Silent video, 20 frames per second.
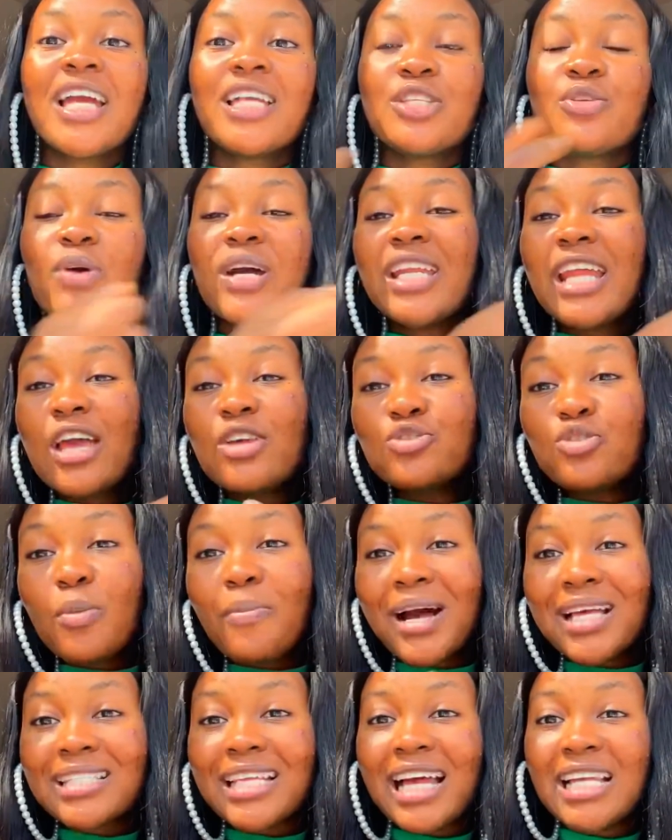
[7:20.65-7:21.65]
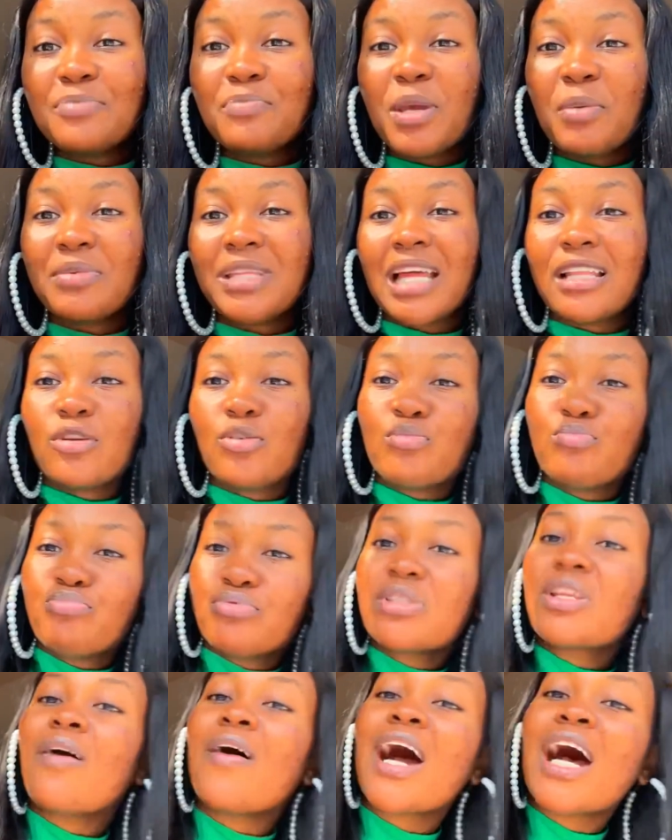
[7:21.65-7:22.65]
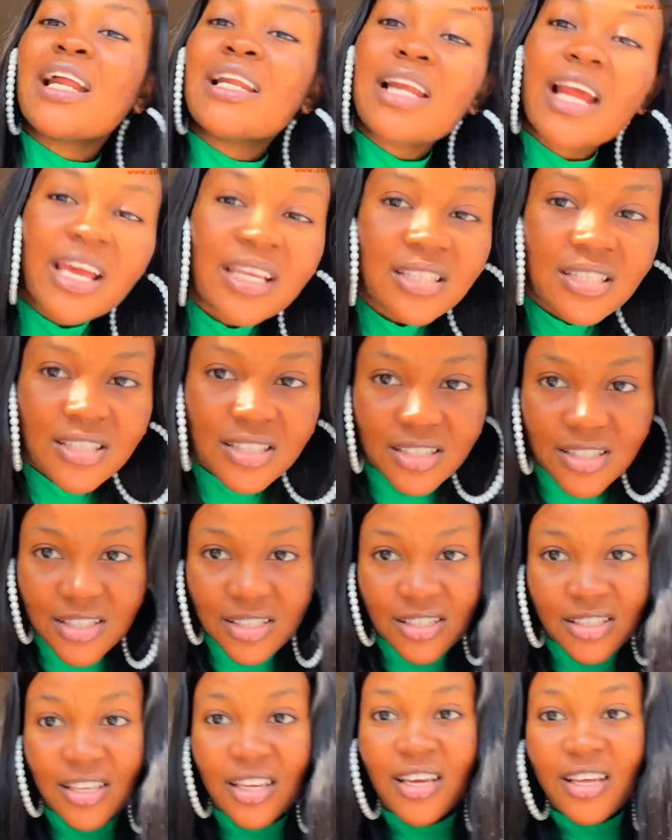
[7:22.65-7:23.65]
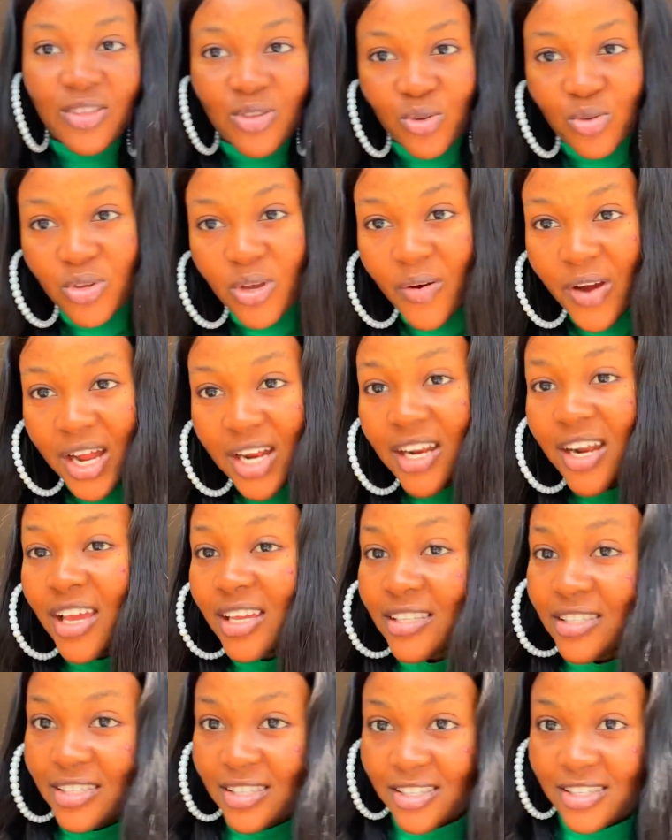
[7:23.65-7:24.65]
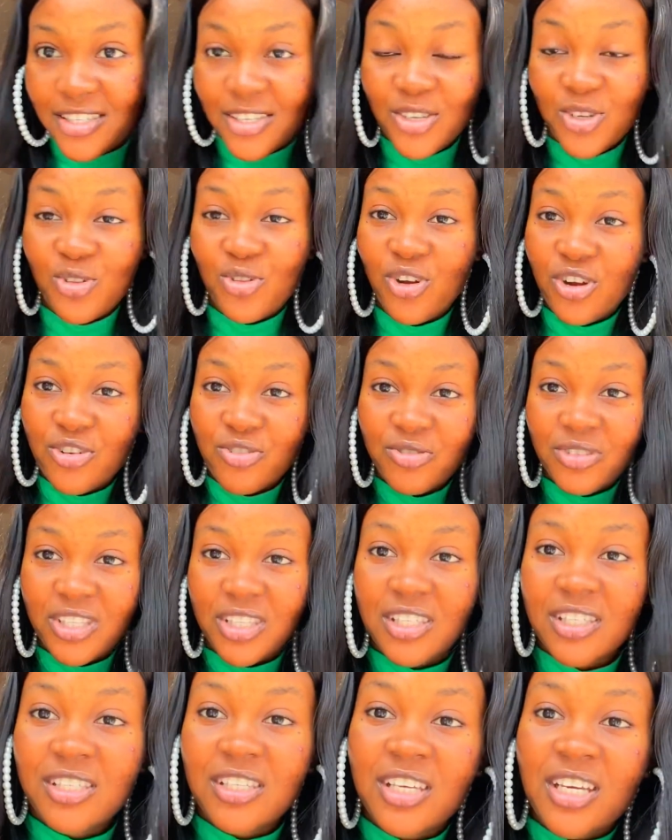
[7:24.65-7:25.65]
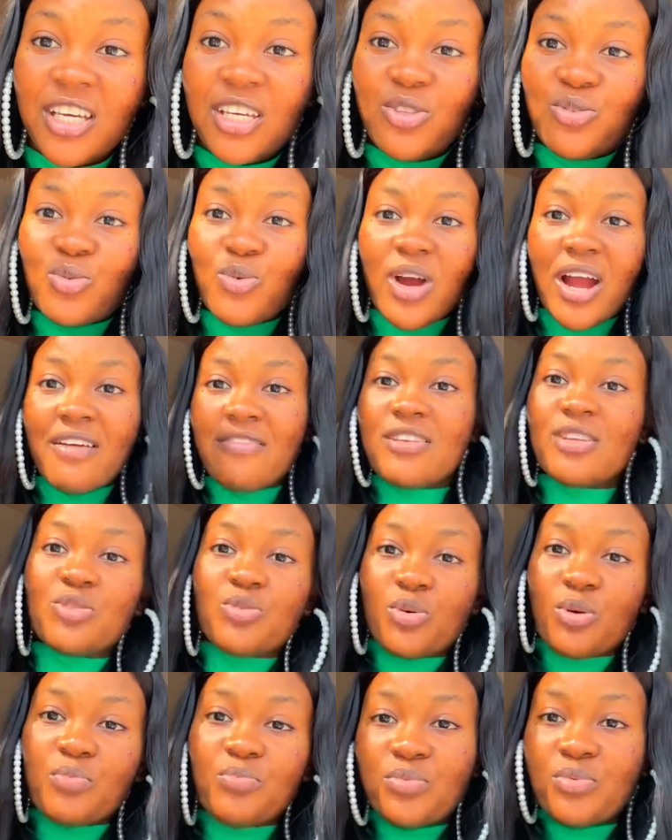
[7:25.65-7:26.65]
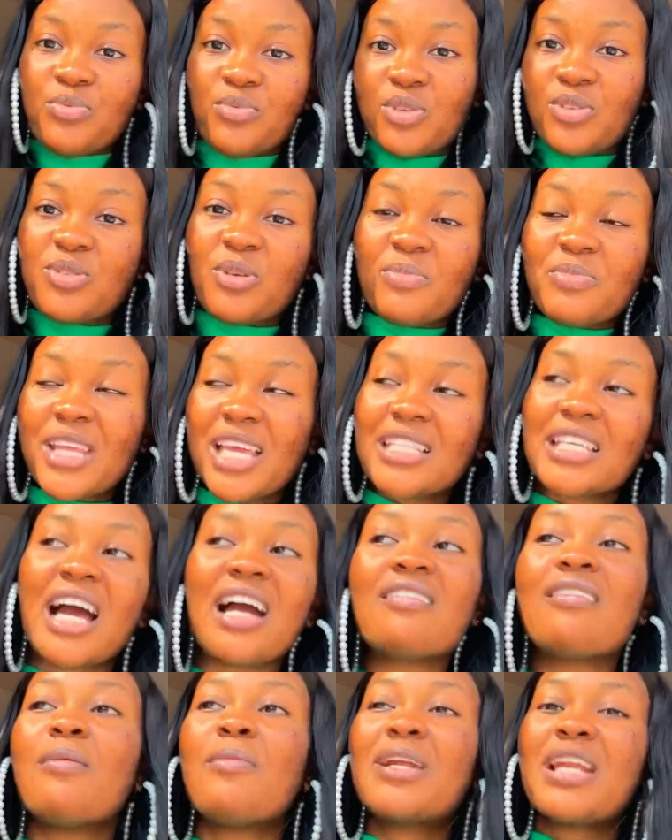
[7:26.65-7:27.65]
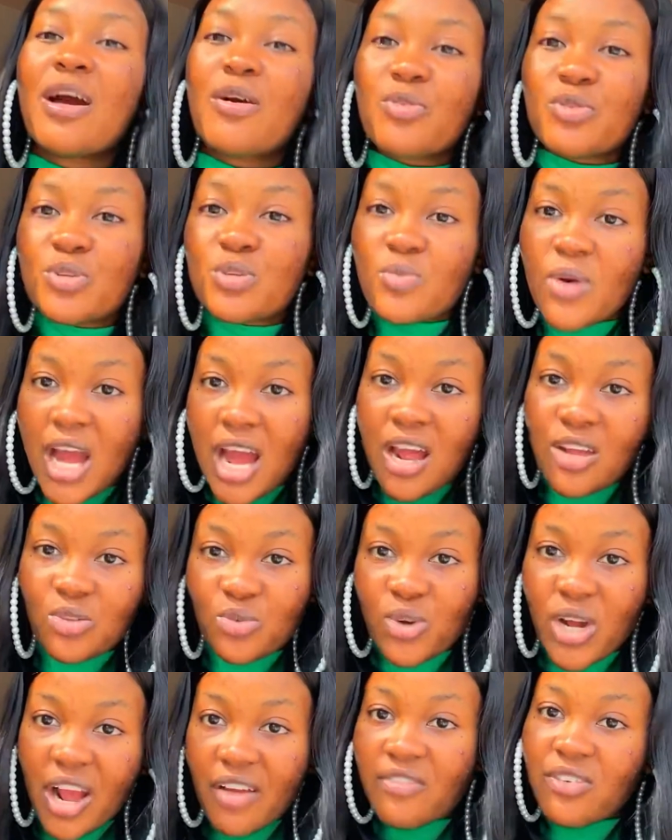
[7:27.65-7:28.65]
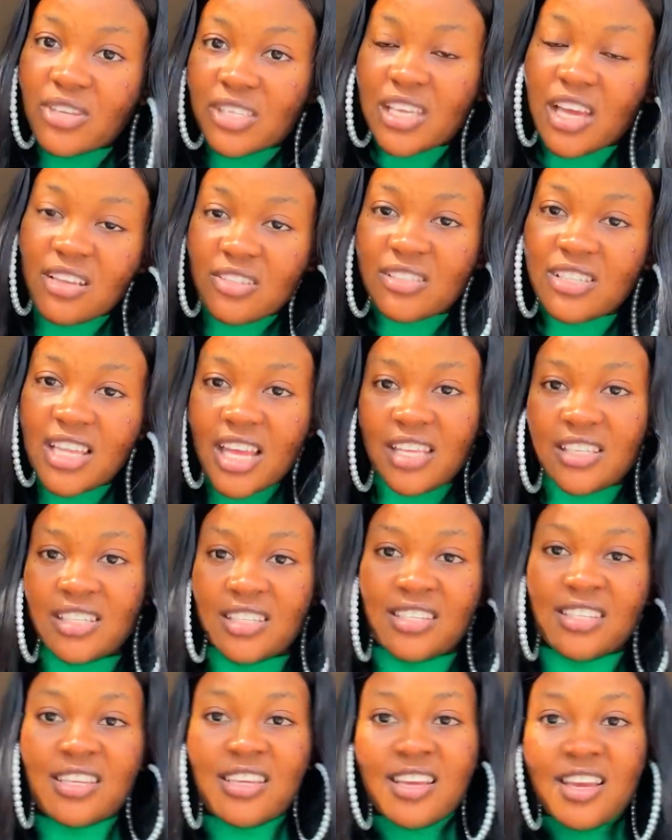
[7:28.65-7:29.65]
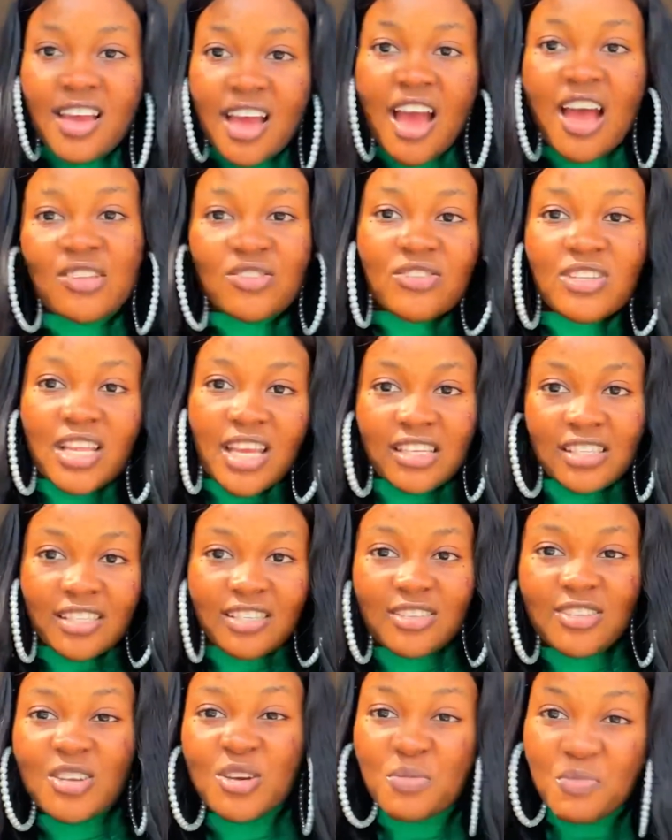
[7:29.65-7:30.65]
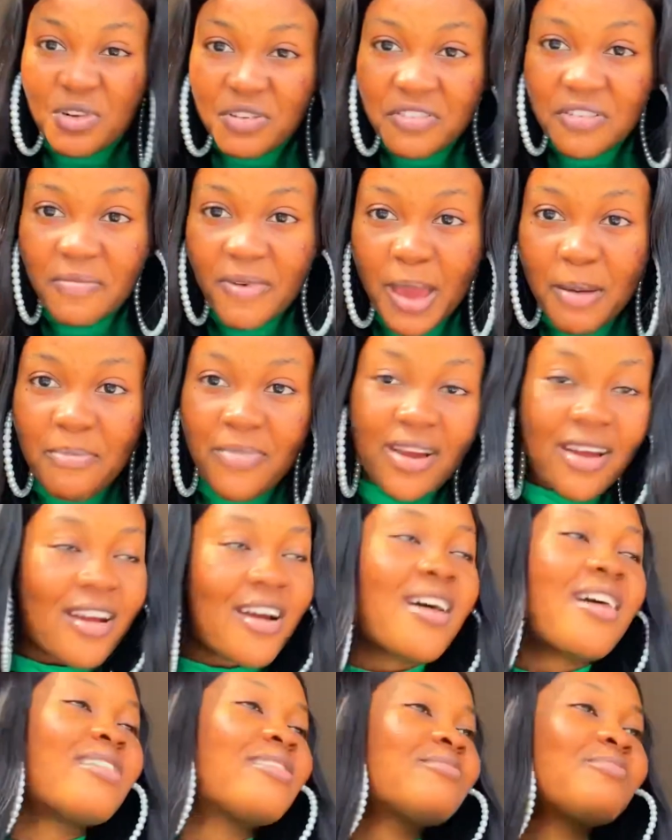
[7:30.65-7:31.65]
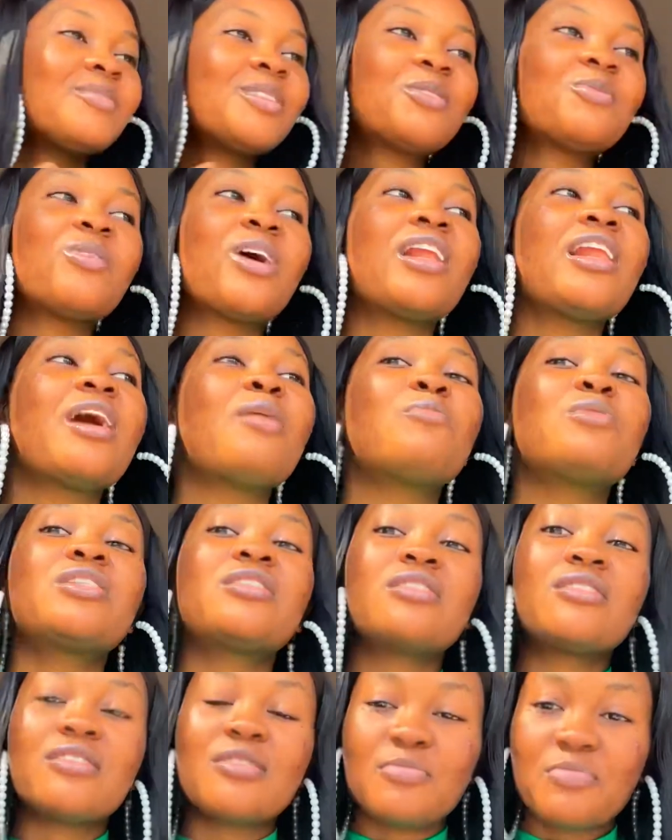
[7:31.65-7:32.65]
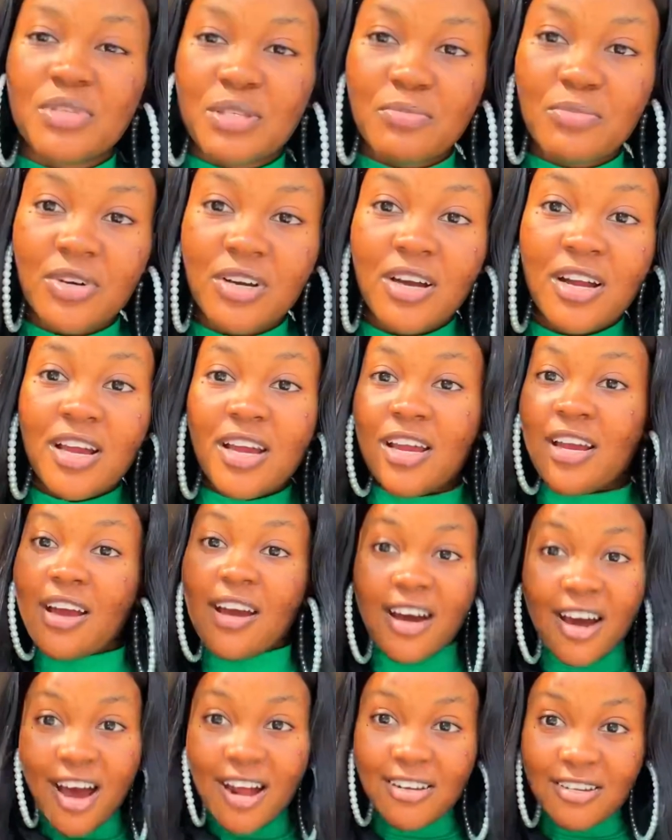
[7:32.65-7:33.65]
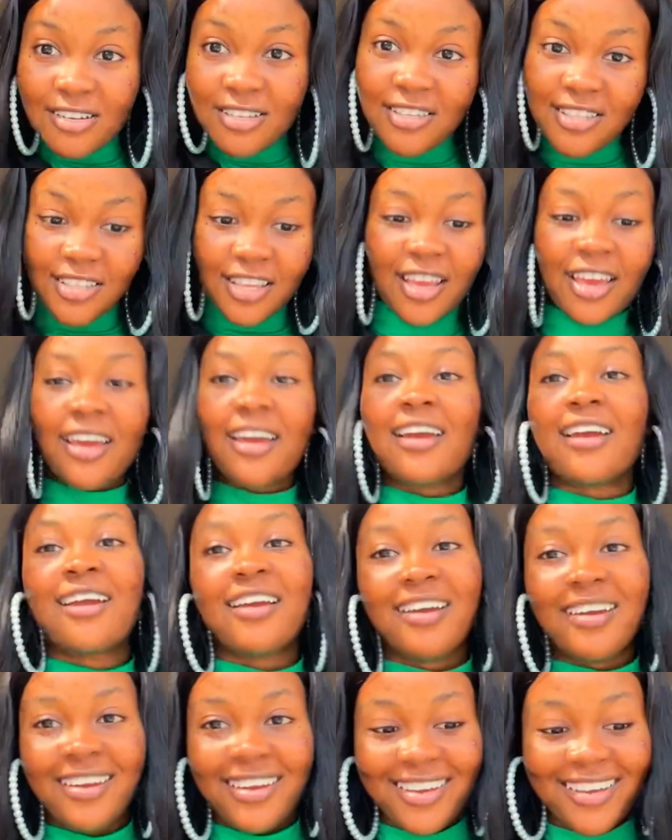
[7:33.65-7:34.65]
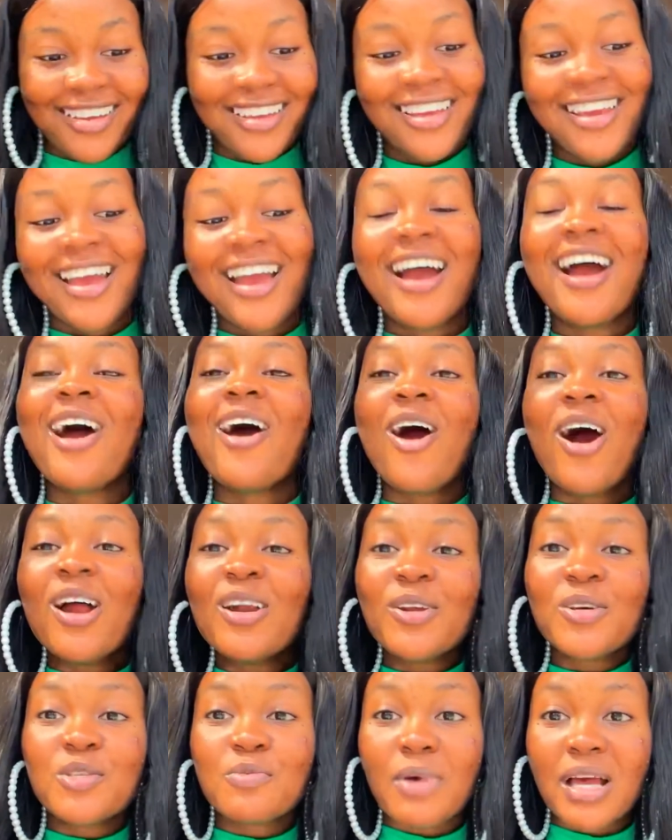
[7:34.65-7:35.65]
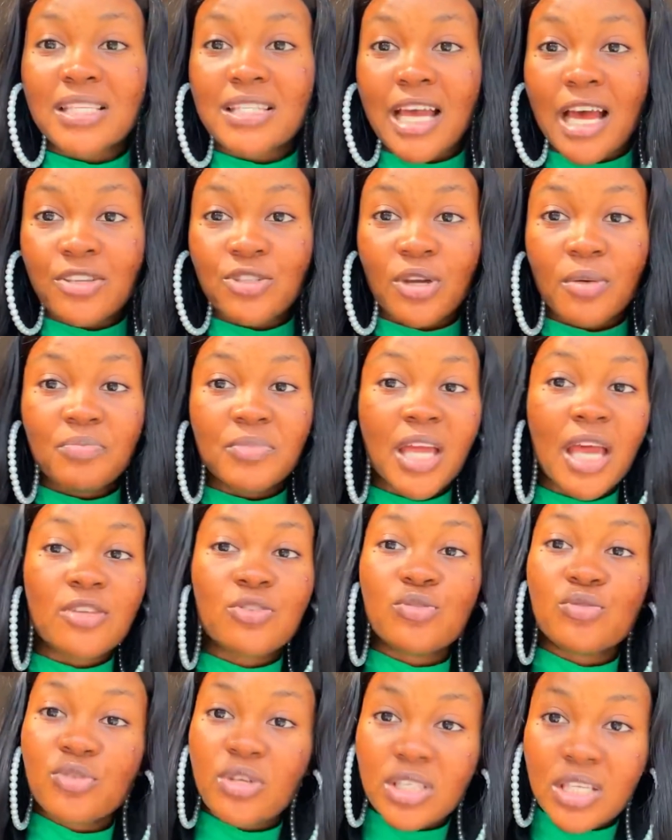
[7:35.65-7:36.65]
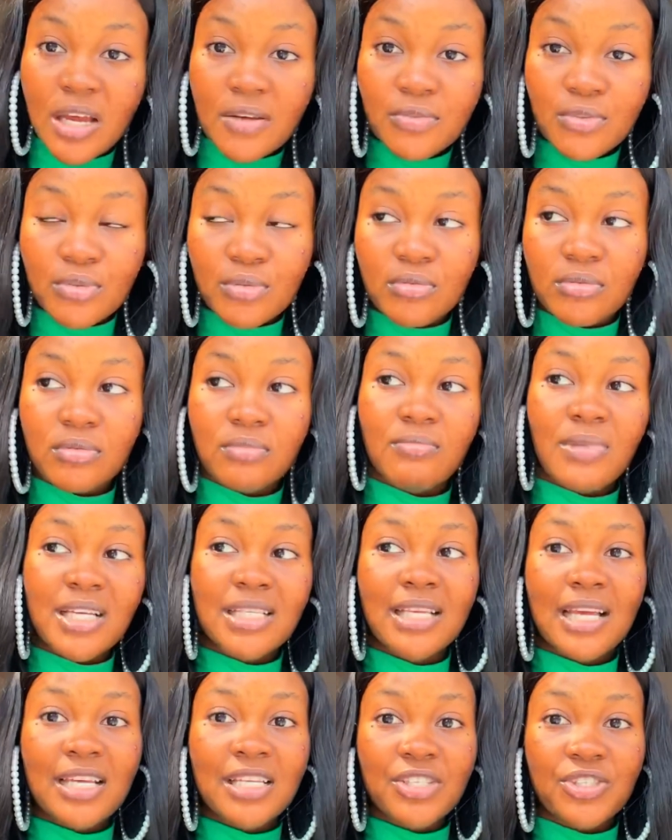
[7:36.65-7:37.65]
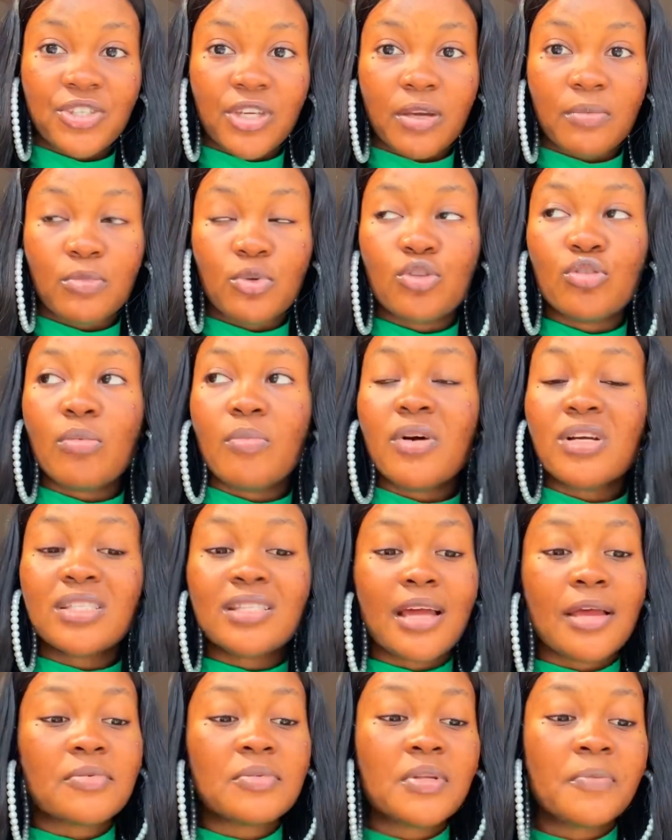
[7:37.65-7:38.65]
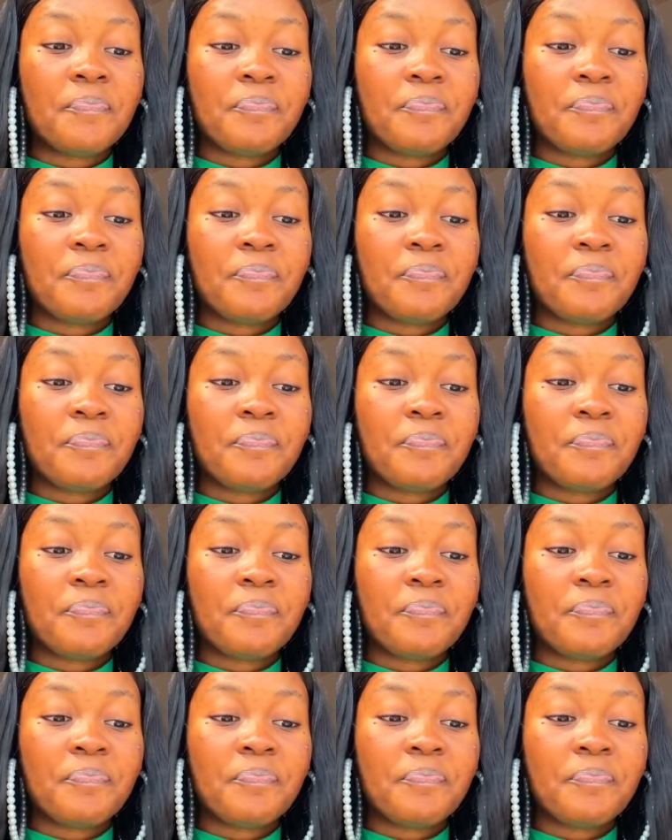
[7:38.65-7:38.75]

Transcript: The way they used to massage baby, that they will put our hand like this, to do our hand like this. You know those things, to carry it up. Sometimes our grandmother will use one hand to carry his hand, do like this, and do like this. You will remember, well, I'm going to be more. All those massage, and sometimes you just have to massage them. You know, most times